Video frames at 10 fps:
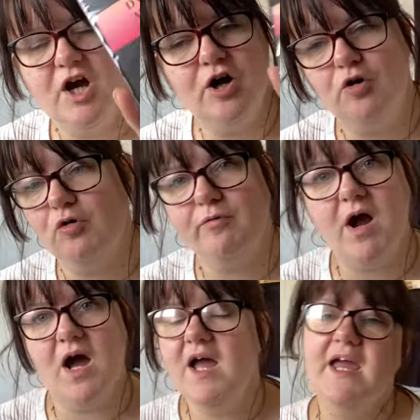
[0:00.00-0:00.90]
Dark
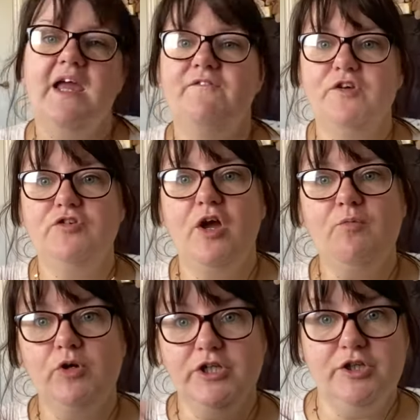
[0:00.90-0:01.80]
Aura. If you
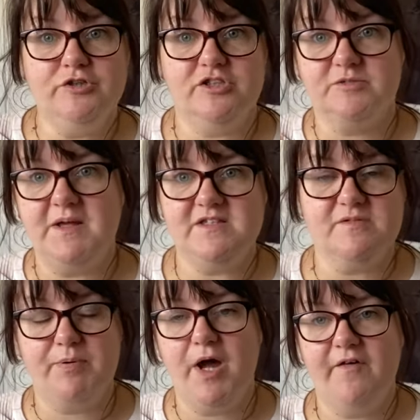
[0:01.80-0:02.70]
don't want to use
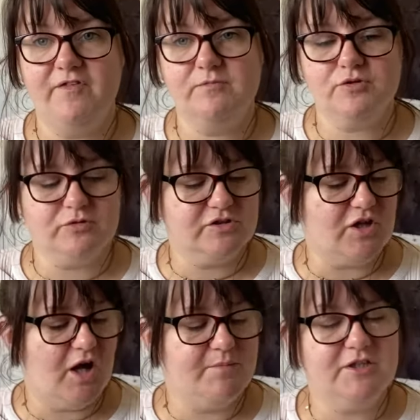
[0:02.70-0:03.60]
expensive perfumes all the
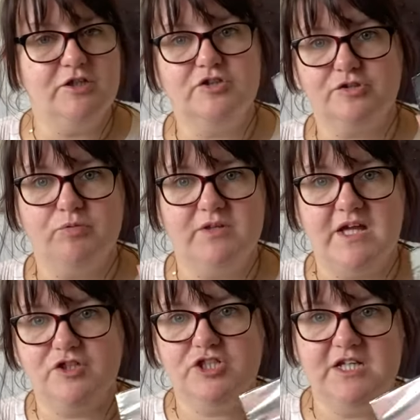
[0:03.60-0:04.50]
time, and you just want
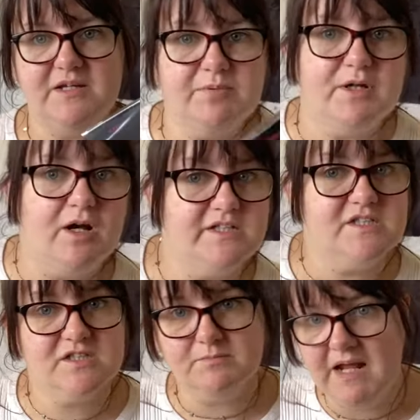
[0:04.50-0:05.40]
that cheap,
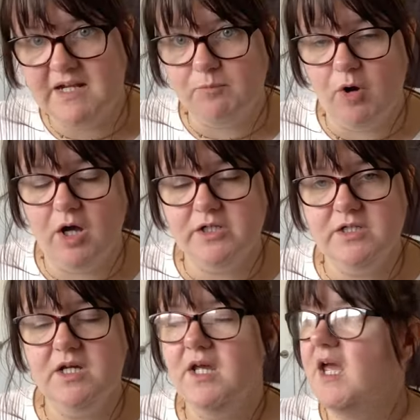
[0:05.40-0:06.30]
nice smelling
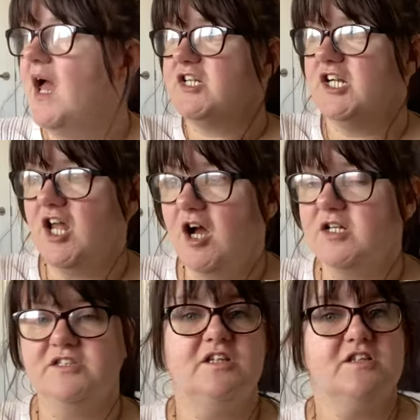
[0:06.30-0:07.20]
one, it's gonna
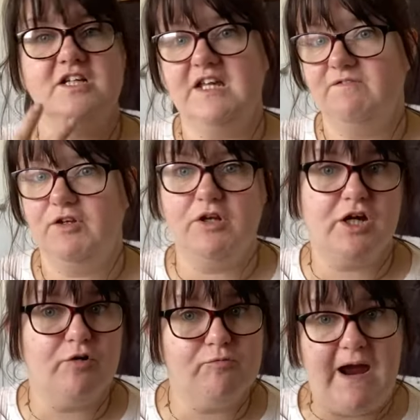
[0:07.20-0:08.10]
last, doesn't give you
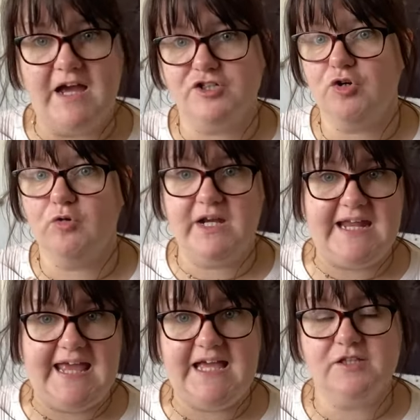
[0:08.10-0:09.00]
like a rash or
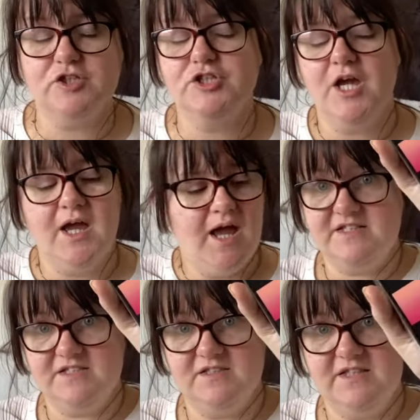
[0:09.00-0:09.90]
an itch.
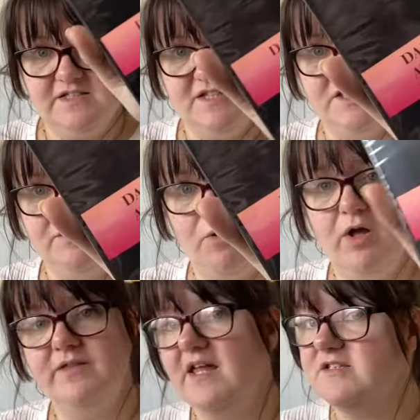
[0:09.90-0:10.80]
This is your
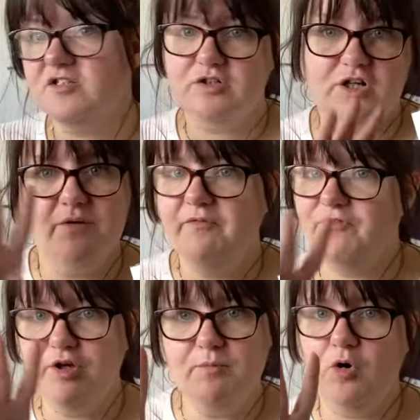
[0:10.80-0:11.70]
one. There's a
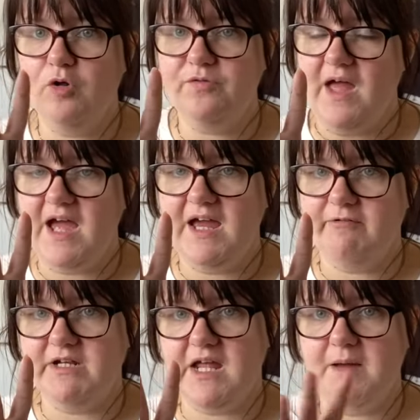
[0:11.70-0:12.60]
few more that
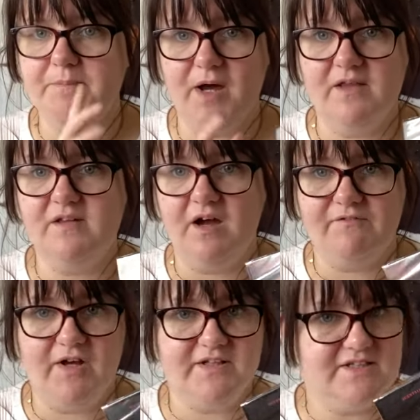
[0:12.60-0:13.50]
are in there, but I
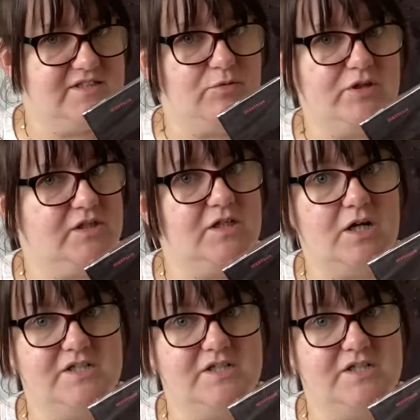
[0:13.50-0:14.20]
find this one the